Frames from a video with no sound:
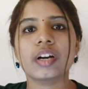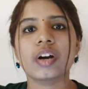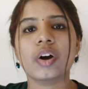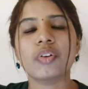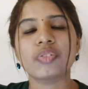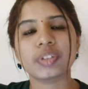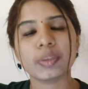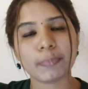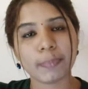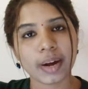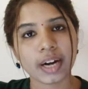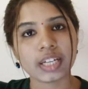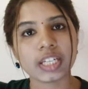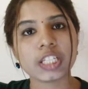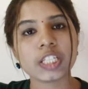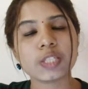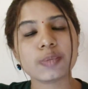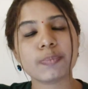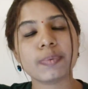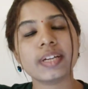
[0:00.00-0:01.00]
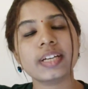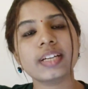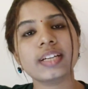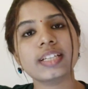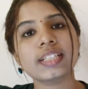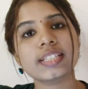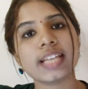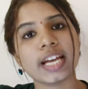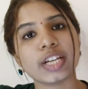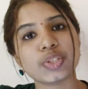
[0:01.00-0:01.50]
of the participant
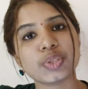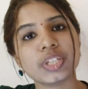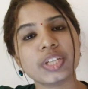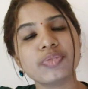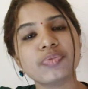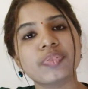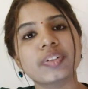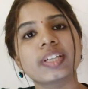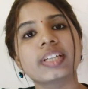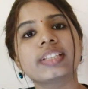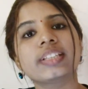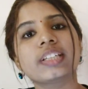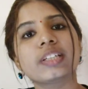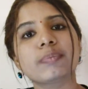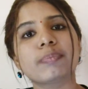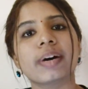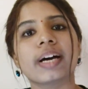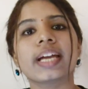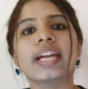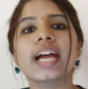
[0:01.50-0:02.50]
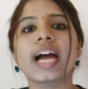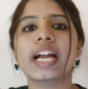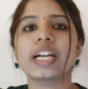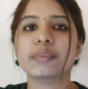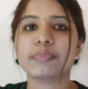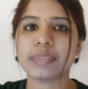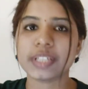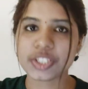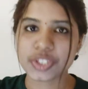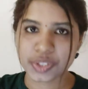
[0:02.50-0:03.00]
is actually furthered by
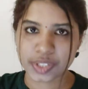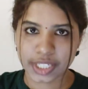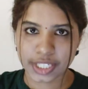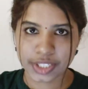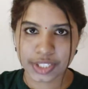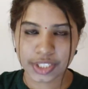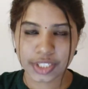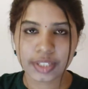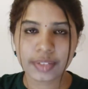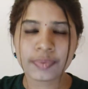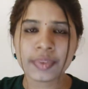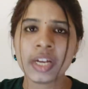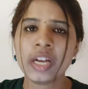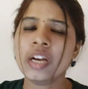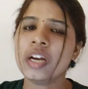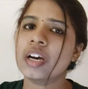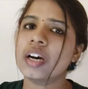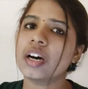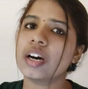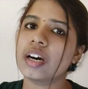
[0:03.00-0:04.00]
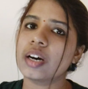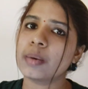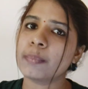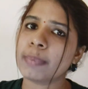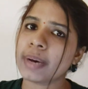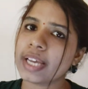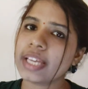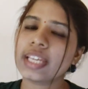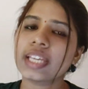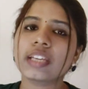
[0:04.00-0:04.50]
administrator
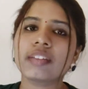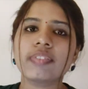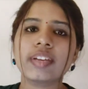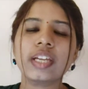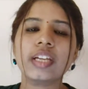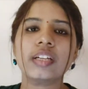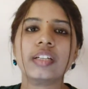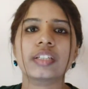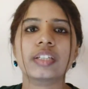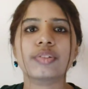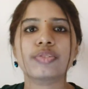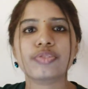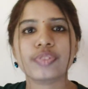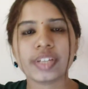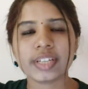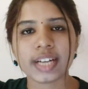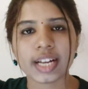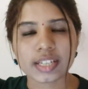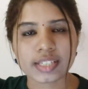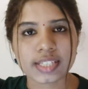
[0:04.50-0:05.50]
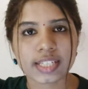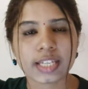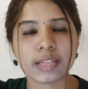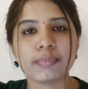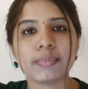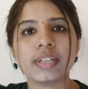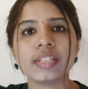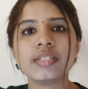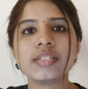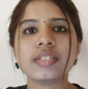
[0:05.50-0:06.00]
by giving different
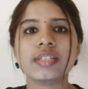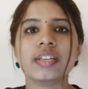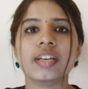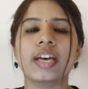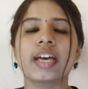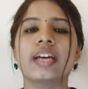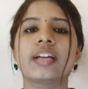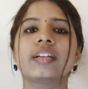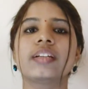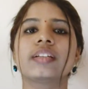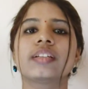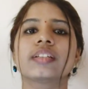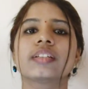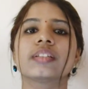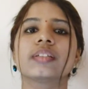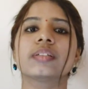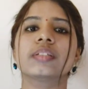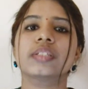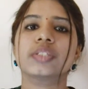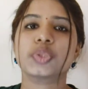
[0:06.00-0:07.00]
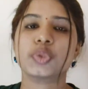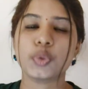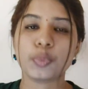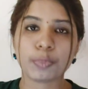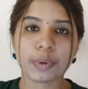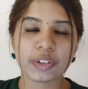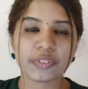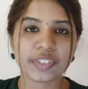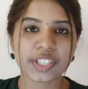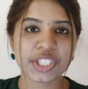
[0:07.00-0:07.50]
assignments and
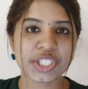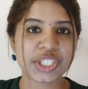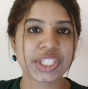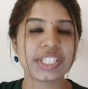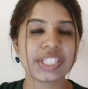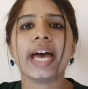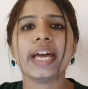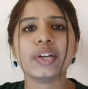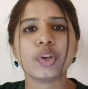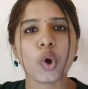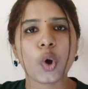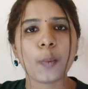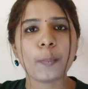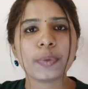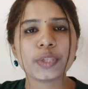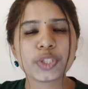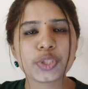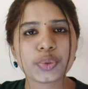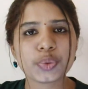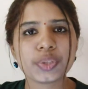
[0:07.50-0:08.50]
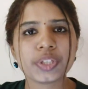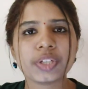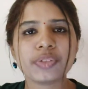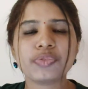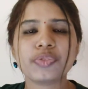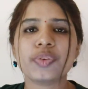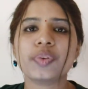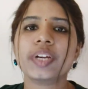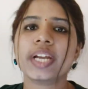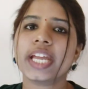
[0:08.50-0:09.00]
supervision and opportunity
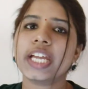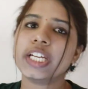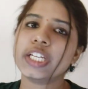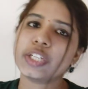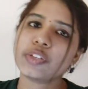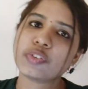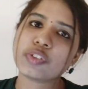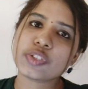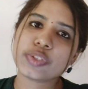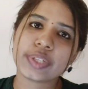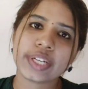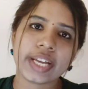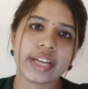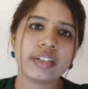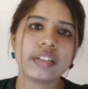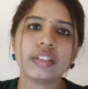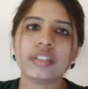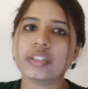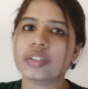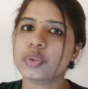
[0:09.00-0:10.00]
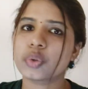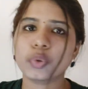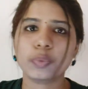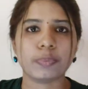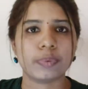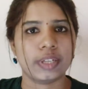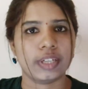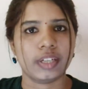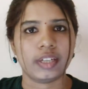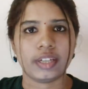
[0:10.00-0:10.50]
for individual and group
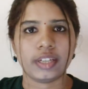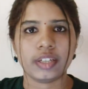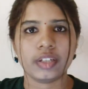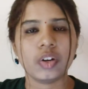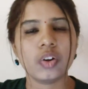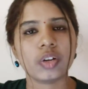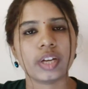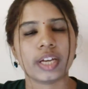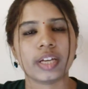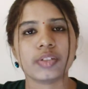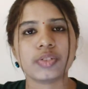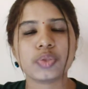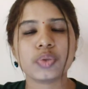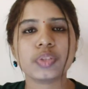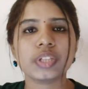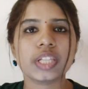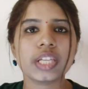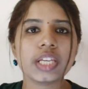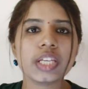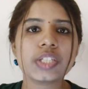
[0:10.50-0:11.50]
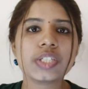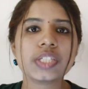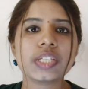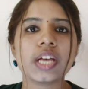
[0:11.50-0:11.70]
learning. Okay, so these